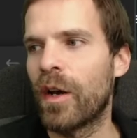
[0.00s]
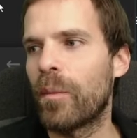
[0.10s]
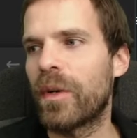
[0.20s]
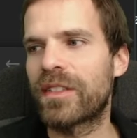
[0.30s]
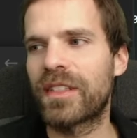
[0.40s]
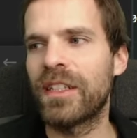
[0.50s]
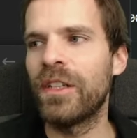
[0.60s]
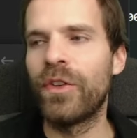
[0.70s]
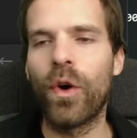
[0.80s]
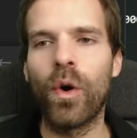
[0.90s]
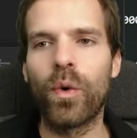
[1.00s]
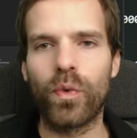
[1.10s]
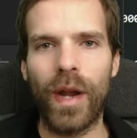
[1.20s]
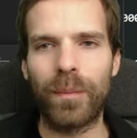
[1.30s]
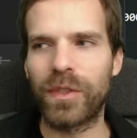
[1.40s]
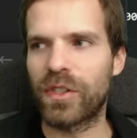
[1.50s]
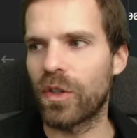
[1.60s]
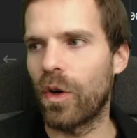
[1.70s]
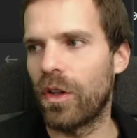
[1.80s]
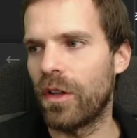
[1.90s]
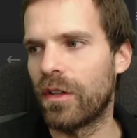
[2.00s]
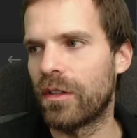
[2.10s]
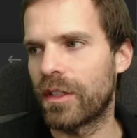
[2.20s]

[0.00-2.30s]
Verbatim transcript: but still no wrapped sol.